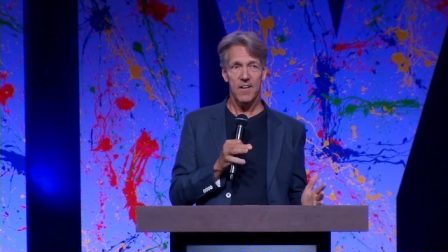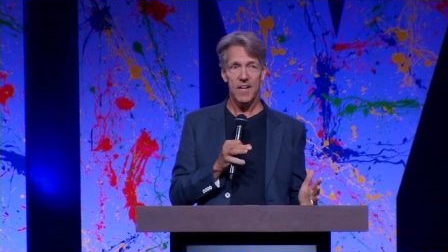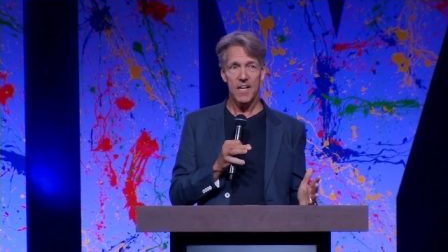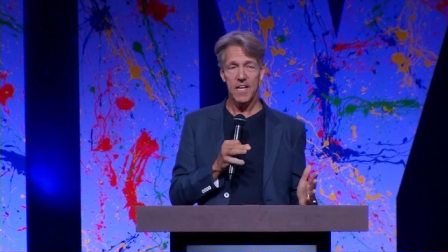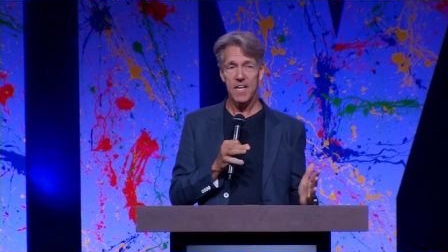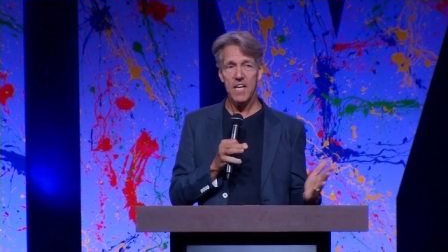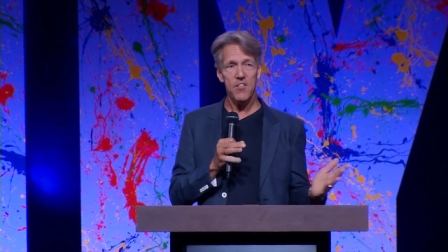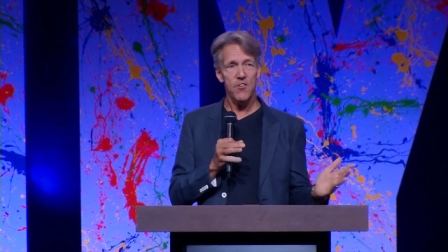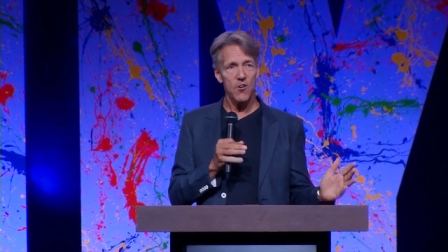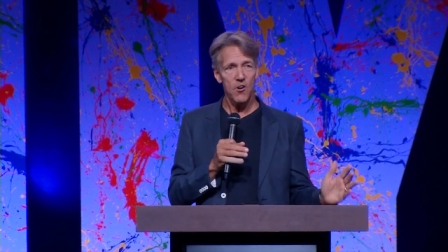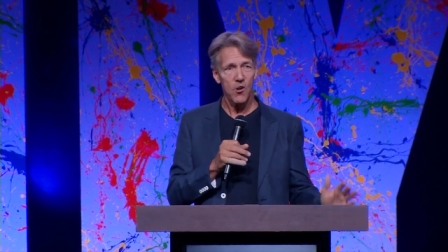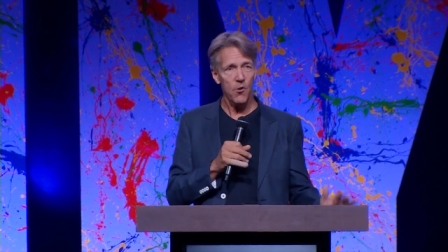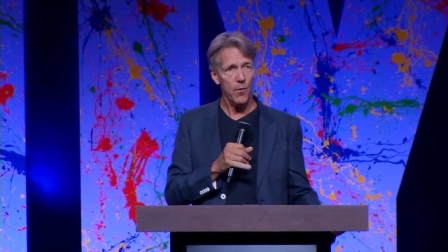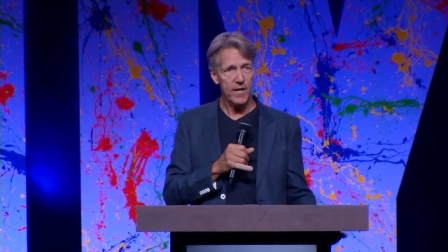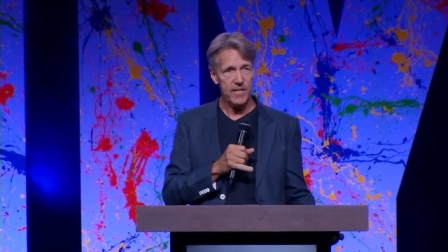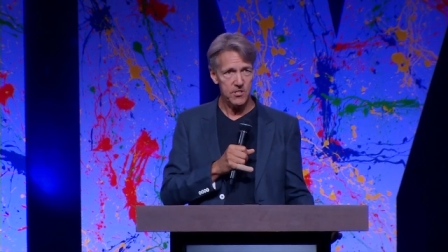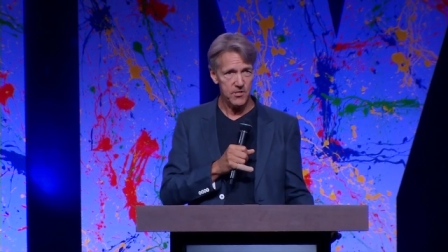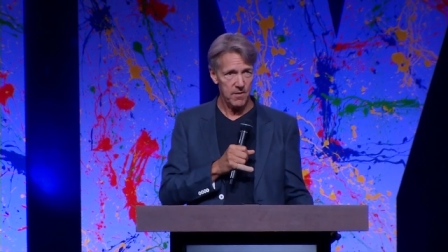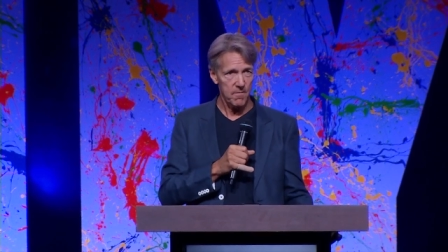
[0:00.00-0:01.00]
in either
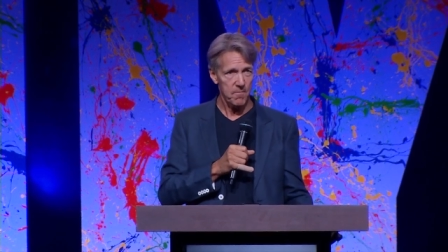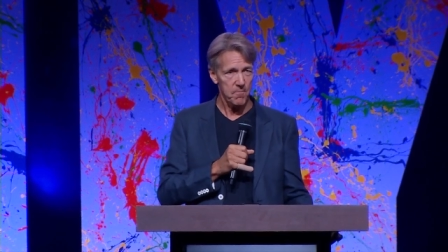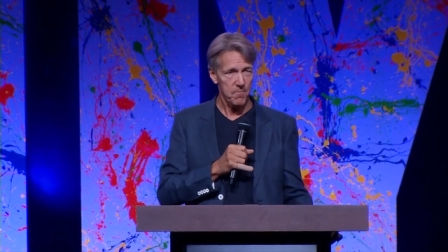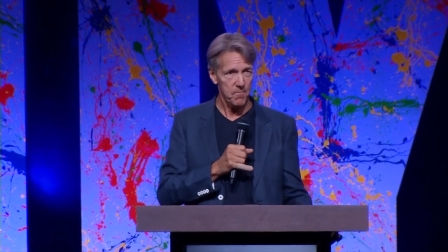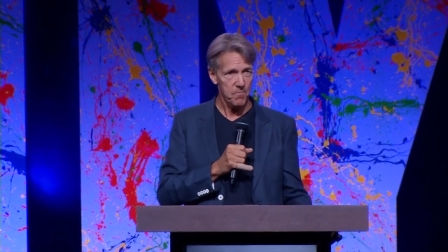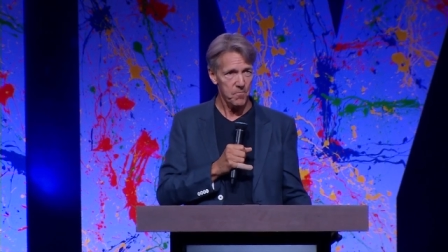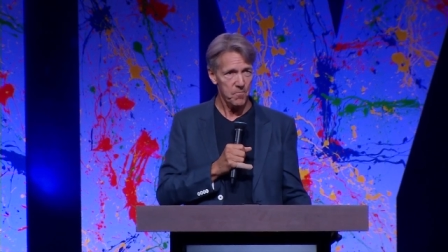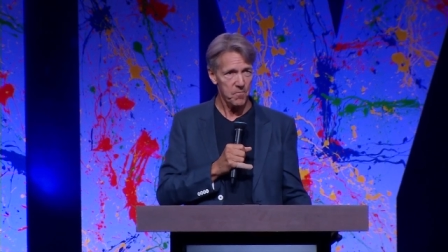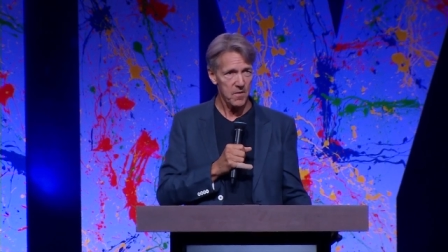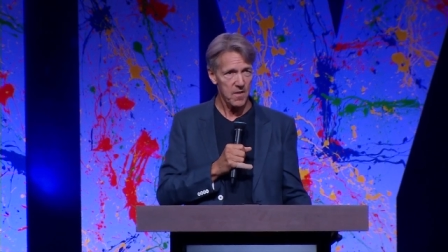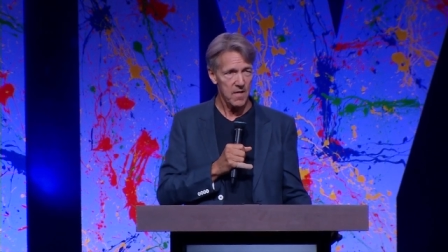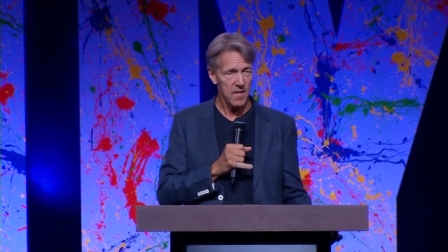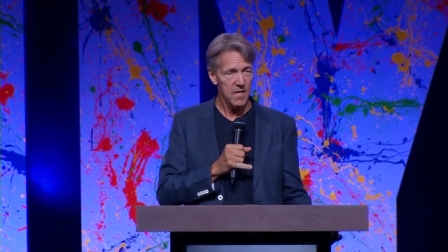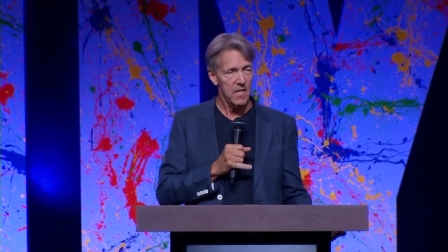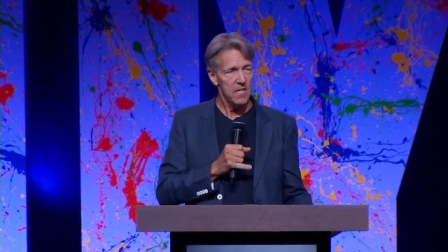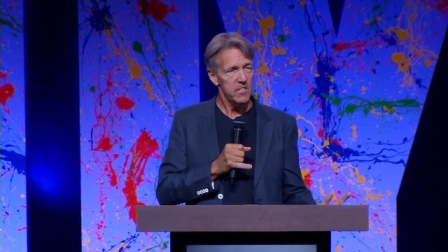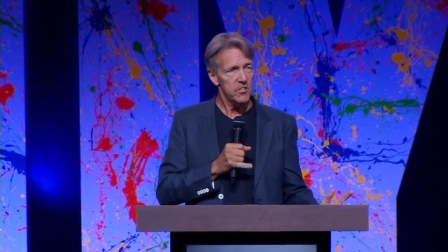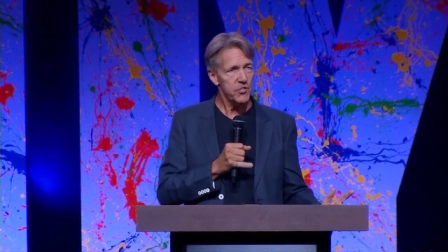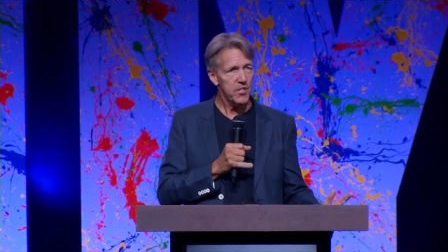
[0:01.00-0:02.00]
equation.
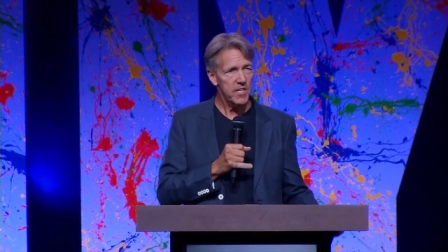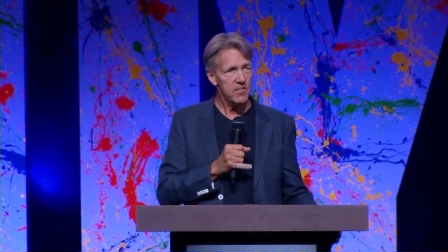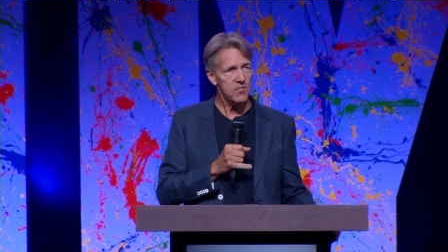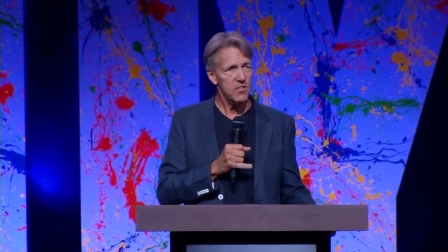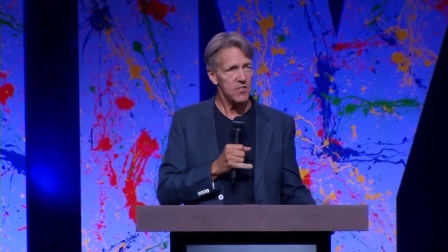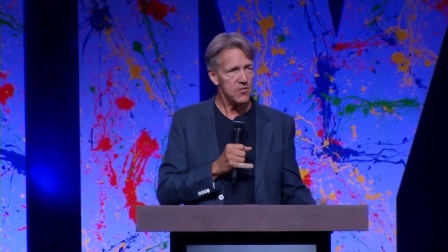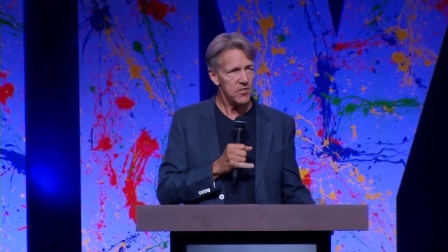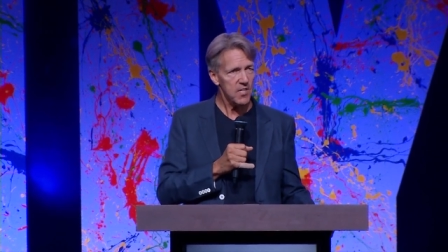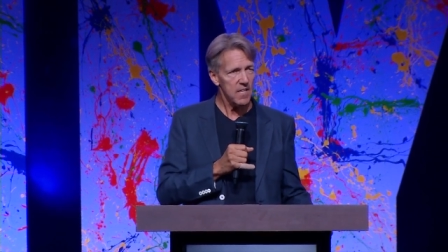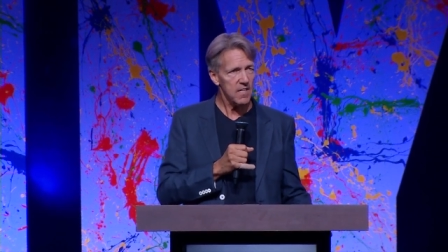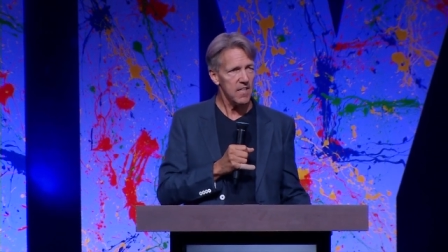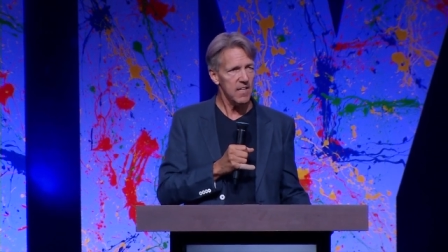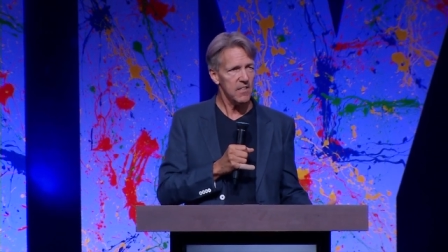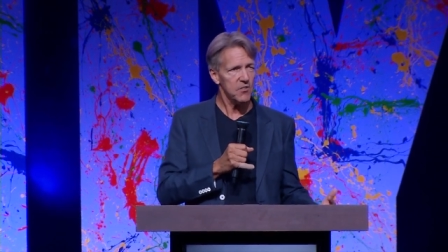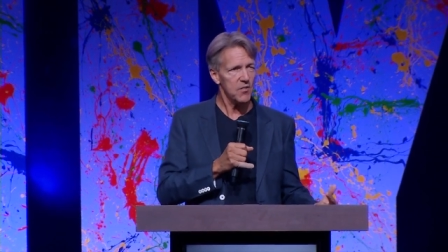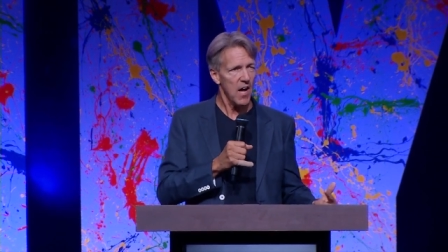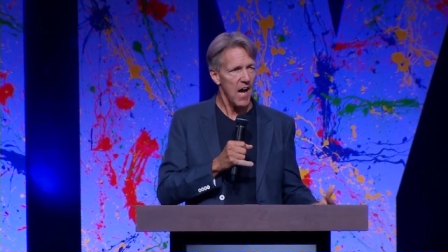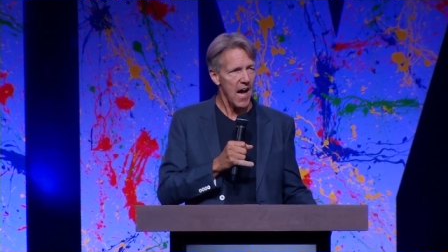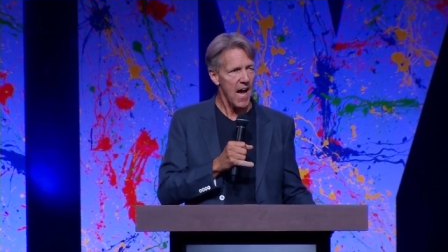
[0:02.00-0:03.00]
Jesus said
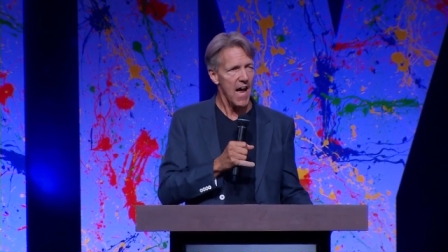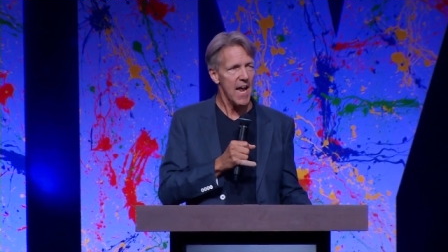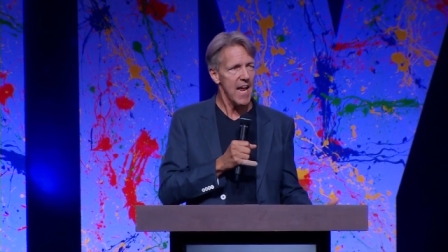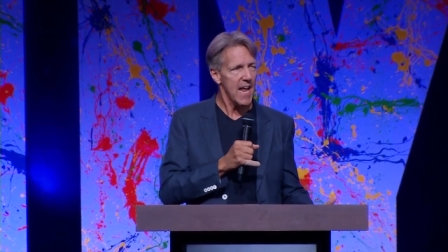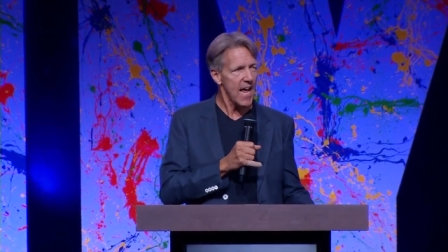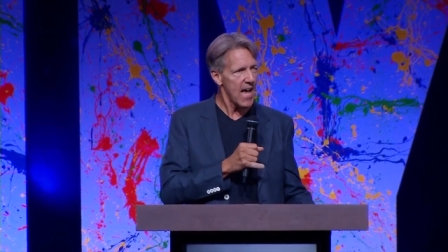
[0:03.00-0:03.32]
this I